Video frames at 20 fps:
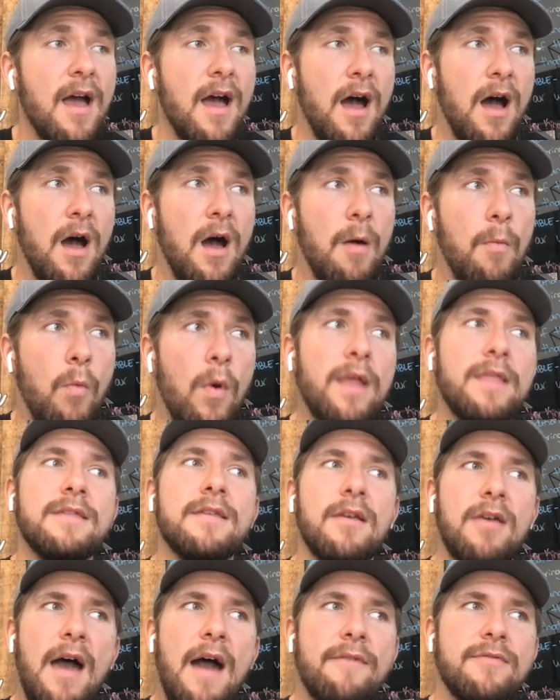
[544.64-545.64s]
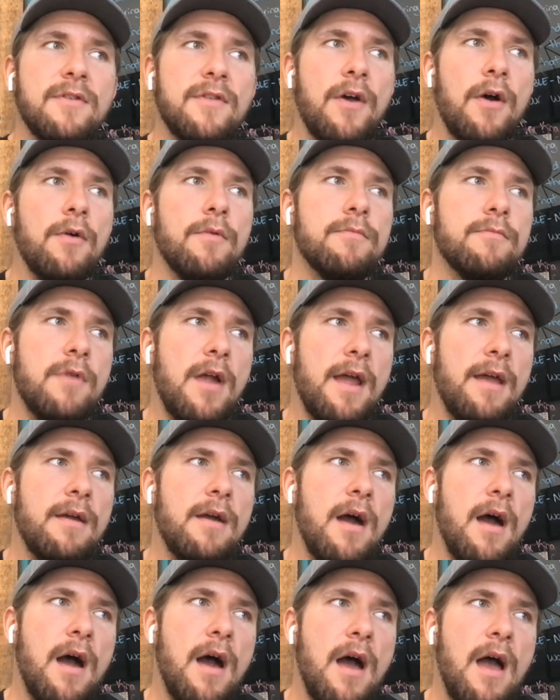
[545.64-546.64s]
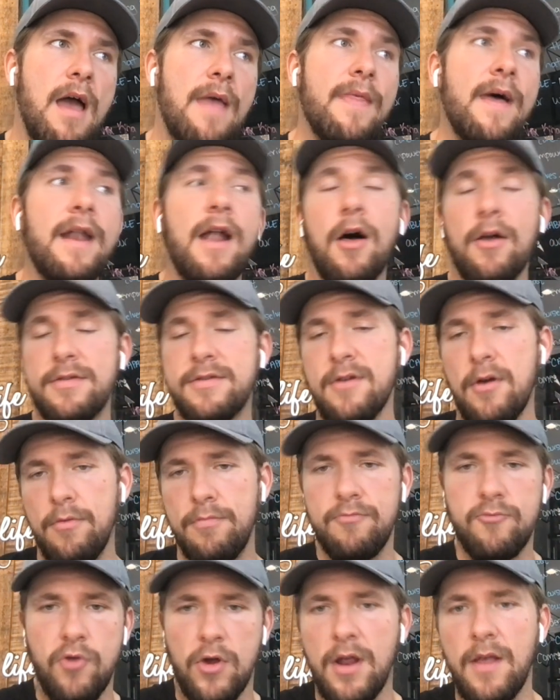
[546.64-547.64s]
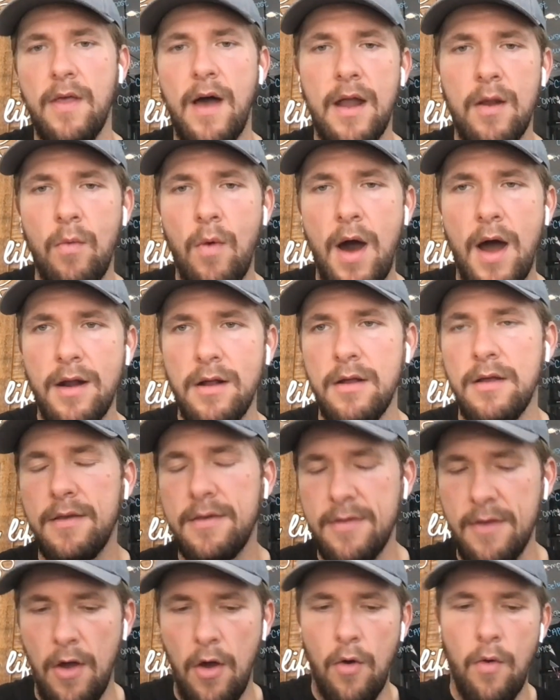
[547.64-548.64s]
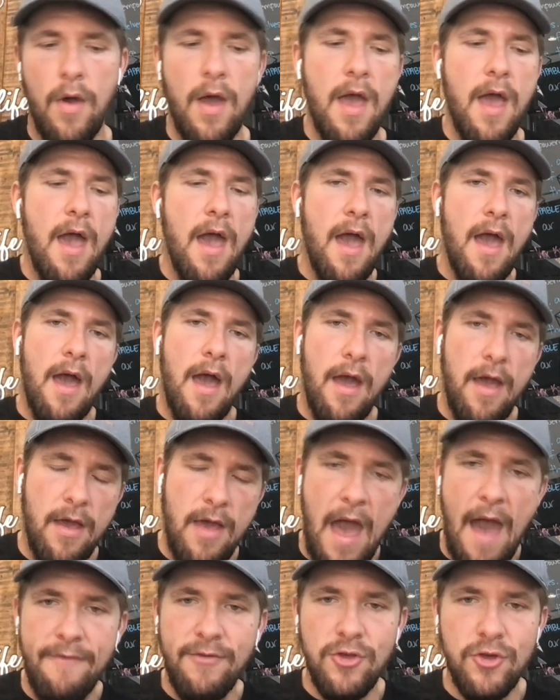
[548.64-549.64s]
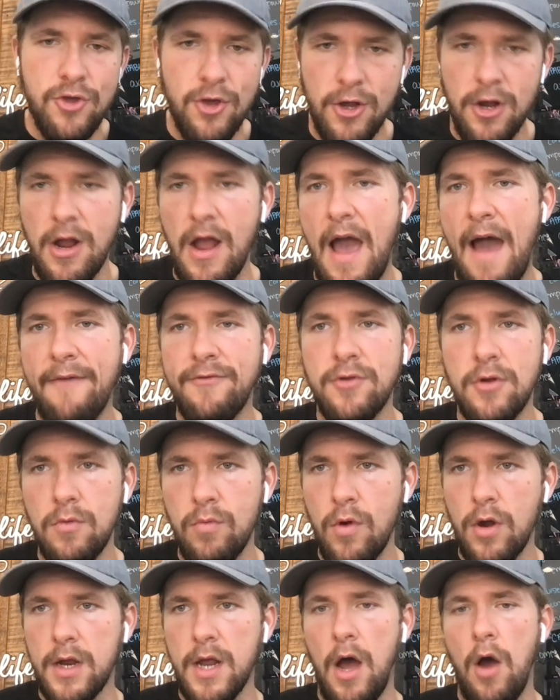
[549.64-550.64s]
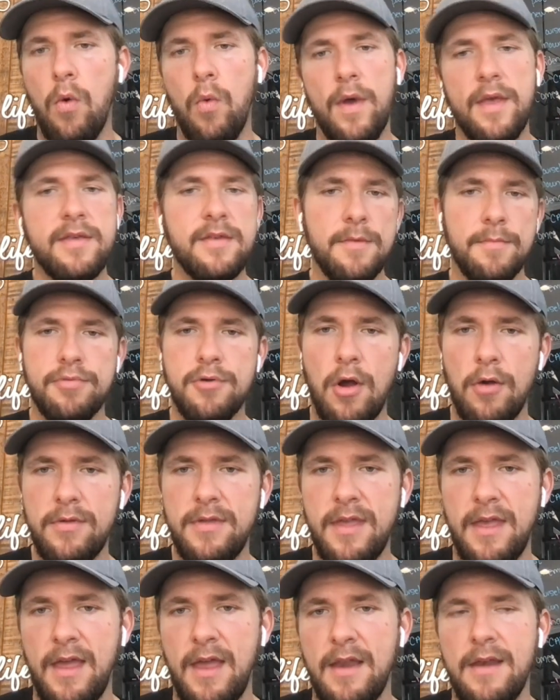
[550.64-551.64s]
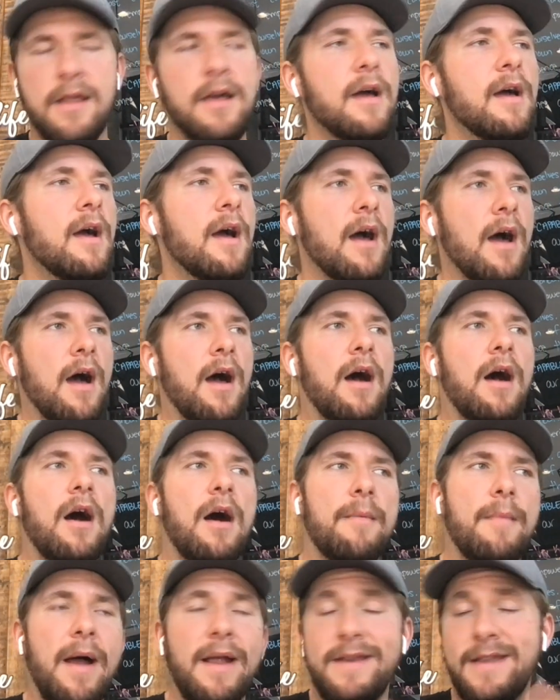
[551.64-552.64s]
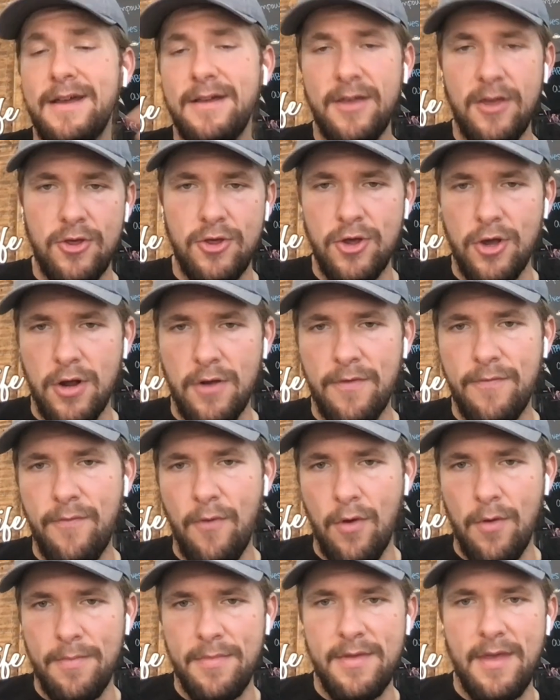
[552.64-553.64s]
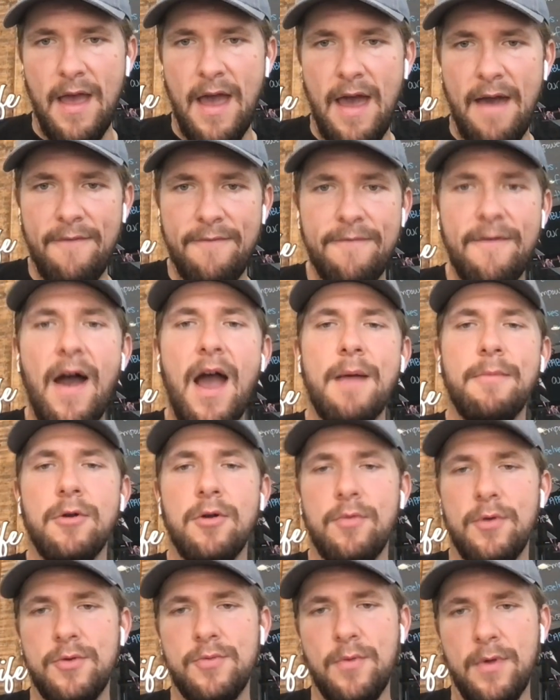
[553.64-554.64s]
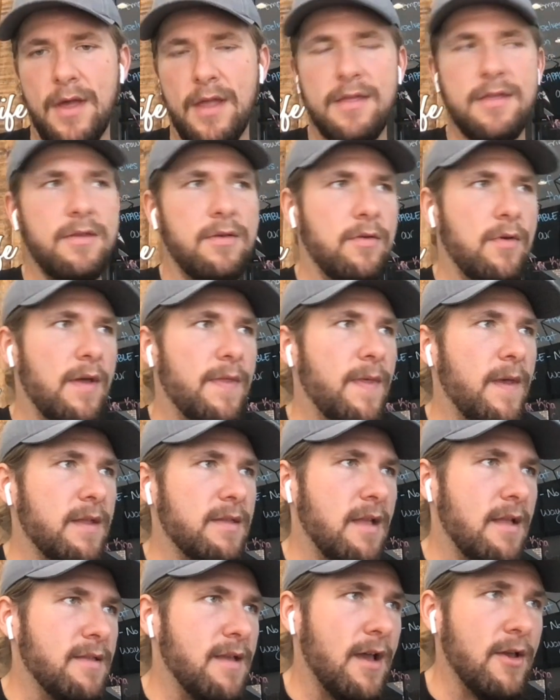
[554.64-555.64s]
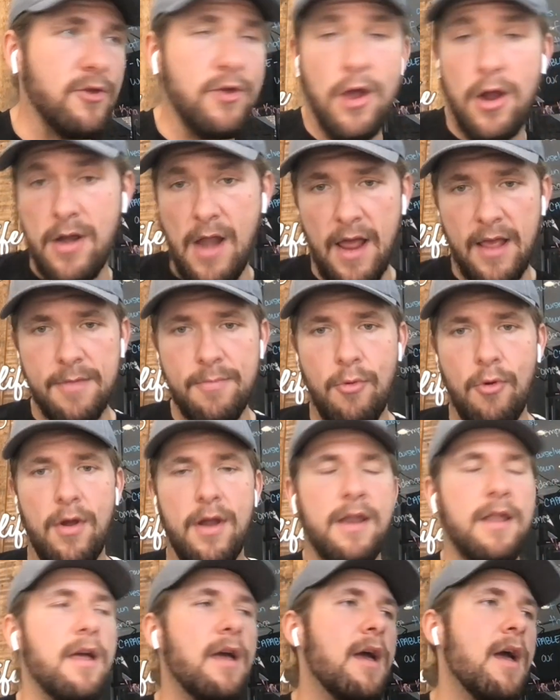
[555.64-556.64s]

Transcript: Wait until after though, right? And then also drink a lot of water. So having sugar after a workout with some protein, ideally sugar forms that have fiber, which we'll get to. I think that's actually our next point.